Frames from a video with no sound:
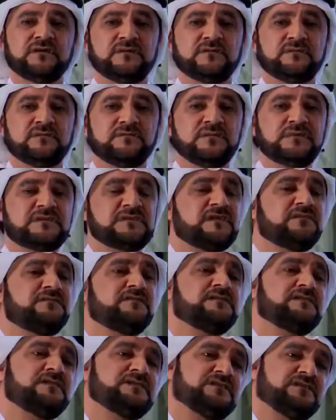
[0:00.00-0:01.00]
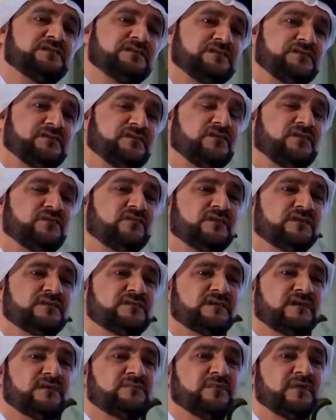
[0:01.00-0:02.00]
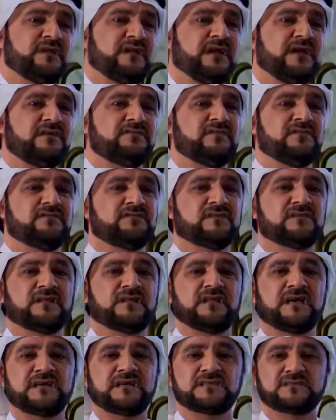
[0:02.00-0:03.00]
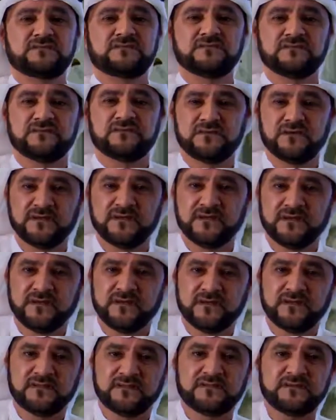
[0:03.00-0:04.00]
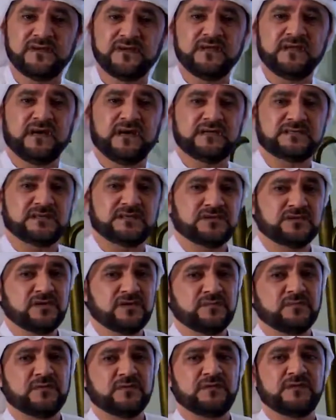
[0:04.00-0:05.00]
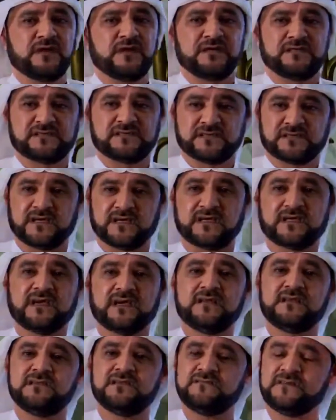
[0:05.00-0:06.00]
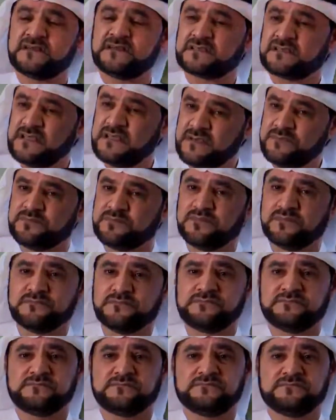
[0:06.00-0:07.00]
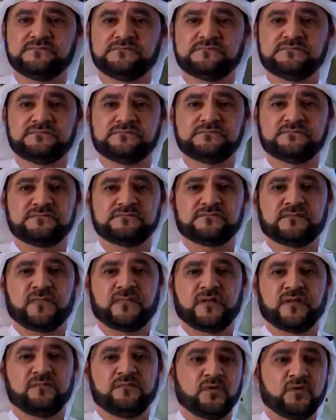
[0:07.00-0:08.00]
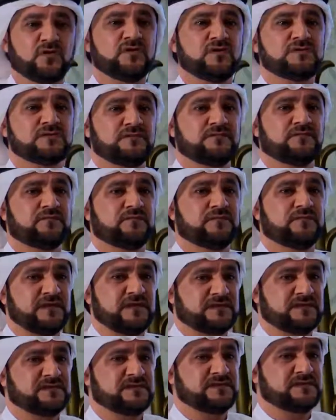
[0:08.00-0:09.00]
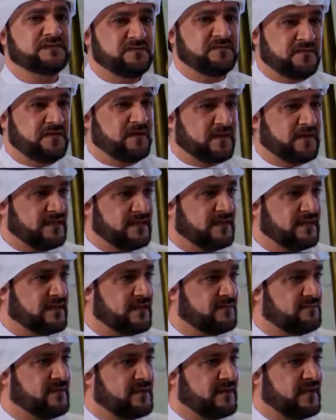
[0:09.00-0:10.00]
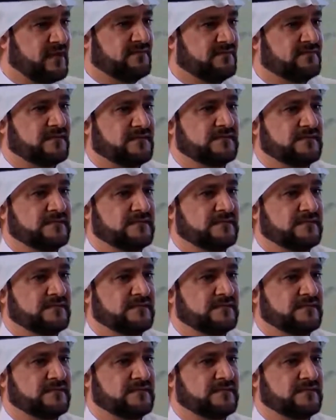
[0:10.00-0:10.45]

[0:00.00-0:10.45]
Mr. Physician, you know what? I've been having for the last 2-3 nights, terrible nights. I can never sleep because of this severe headache I've been having.